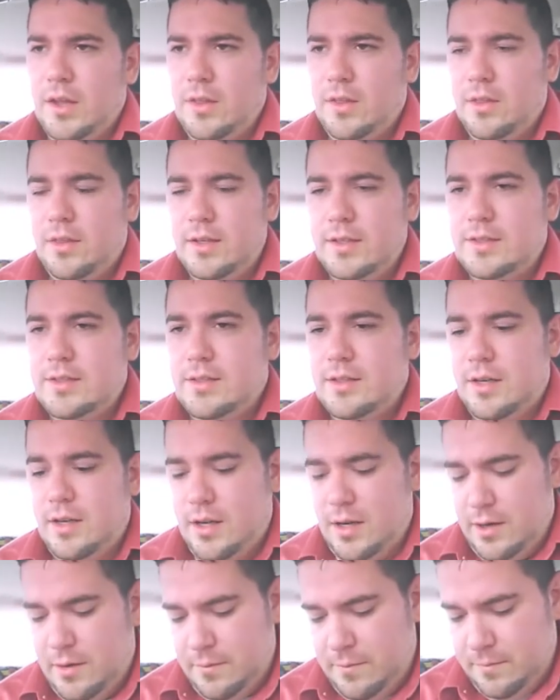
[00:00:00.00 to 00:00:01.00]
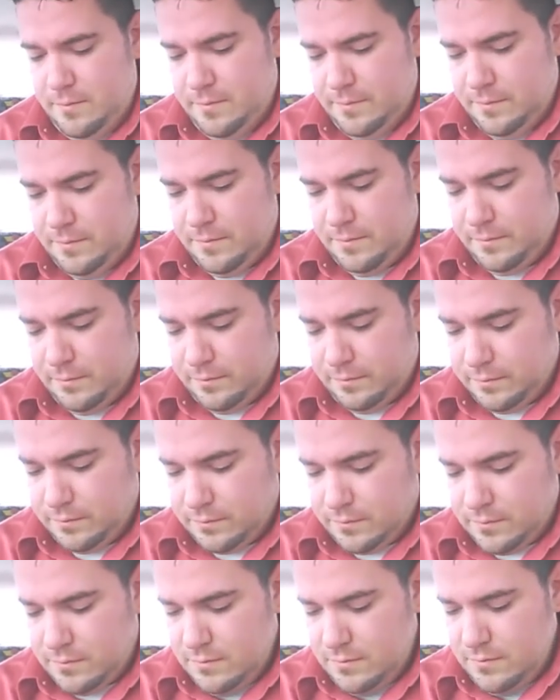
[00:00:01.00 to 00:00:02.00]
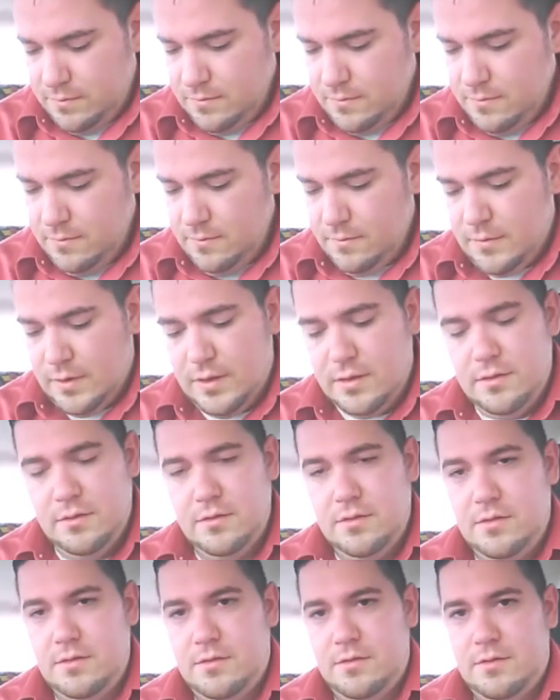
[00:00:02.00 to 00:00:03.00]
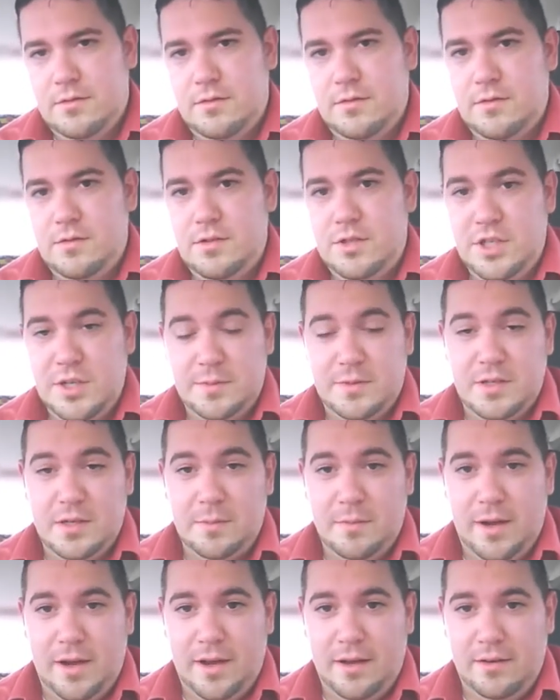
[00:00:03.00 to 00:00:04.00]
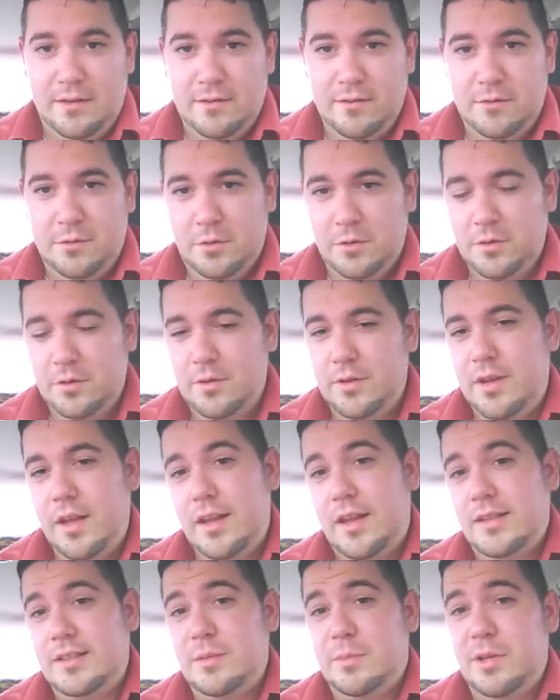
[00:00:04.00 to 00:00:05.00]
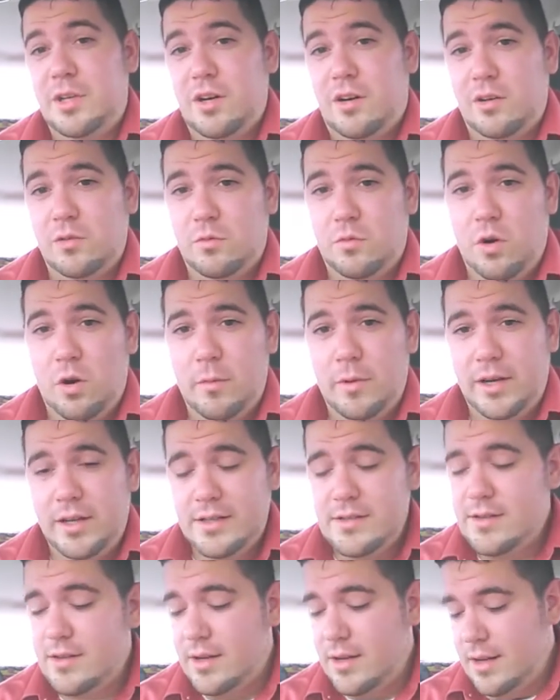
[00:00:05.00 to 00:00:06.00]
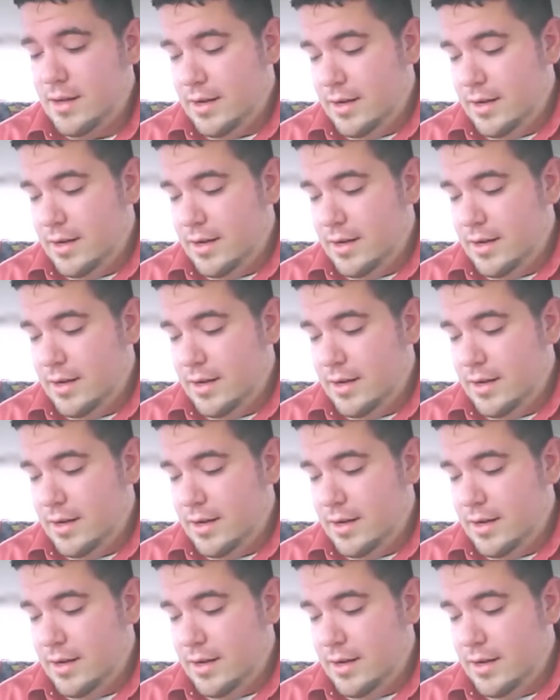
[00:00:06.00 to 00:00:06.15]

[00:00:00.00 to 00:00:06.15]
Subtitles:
this gypsy man, or they like to be called Romanies,